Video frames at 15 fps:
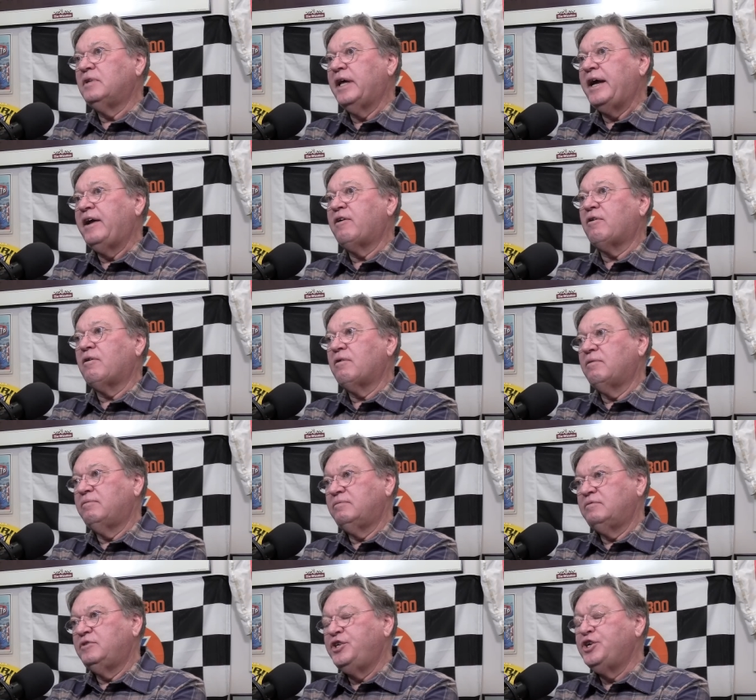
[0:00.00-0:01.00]
later,
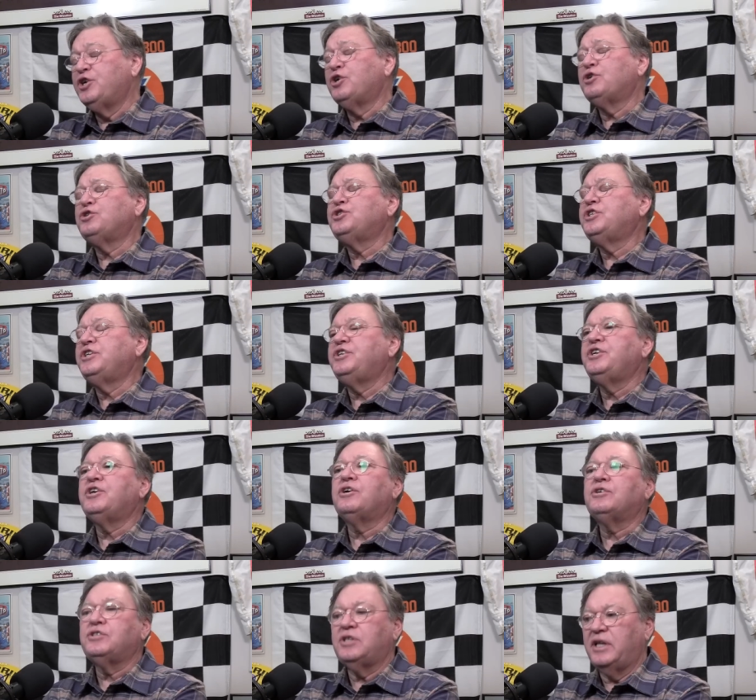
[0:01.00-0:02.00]
years and
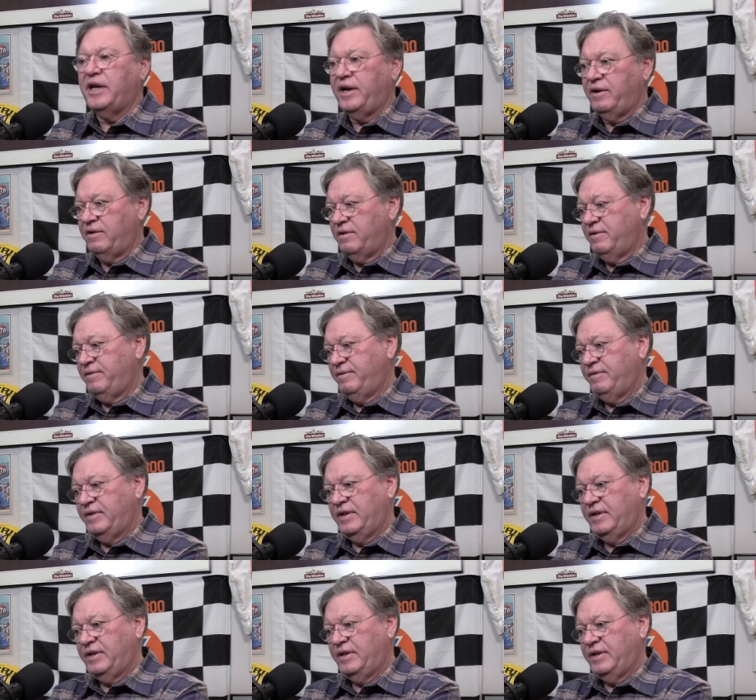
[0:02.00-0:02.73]
years later,